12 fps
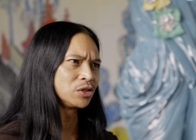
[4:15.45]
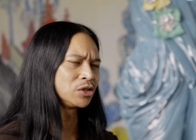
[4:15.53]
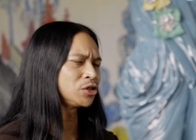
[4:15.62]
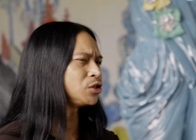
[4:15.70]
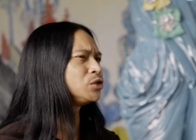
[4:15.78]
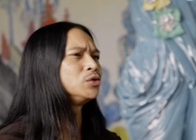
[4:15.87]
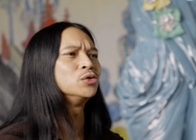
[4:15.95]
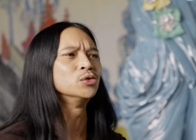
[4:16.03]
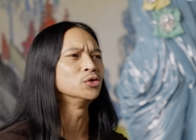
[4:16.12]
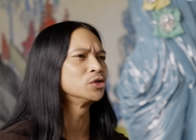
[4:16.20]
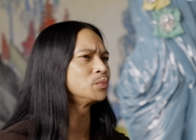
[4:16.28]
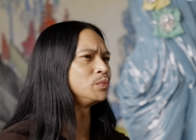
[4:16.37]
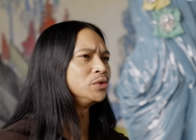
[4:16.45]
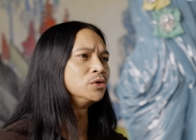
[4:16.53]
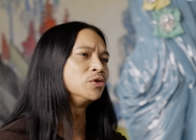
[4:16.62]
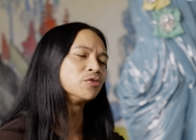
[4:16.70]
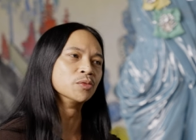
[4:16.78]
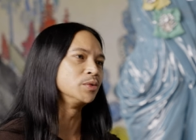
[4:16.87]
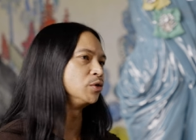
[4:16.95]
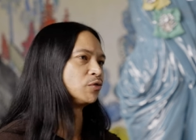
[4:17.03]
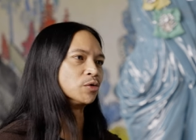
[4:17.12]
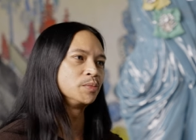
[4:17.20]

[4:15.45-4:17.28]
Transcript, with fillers: huge, beautiful, beautiful